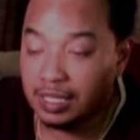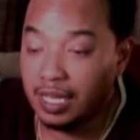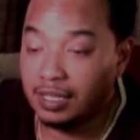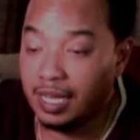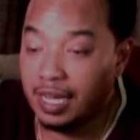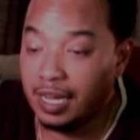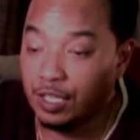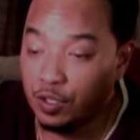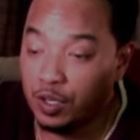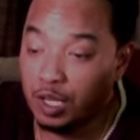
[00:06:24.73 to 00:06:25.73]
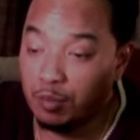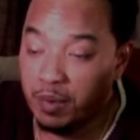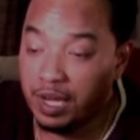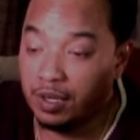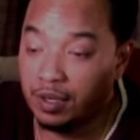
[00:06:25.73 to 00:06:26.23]
like that, you get
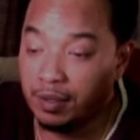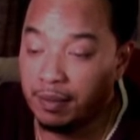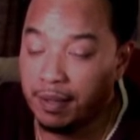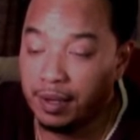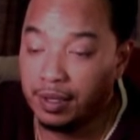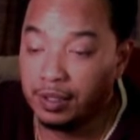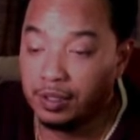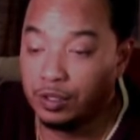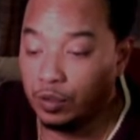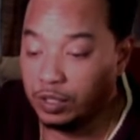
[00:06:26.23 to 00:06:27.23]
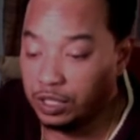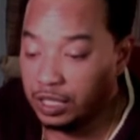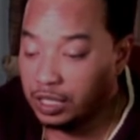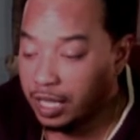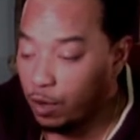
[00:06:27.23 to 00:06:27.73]
better. So it's
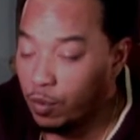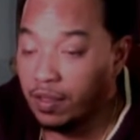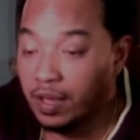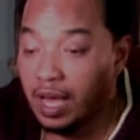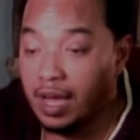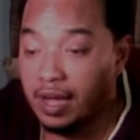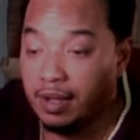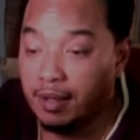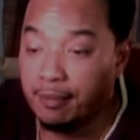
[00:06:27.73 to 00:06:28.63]
just like with God.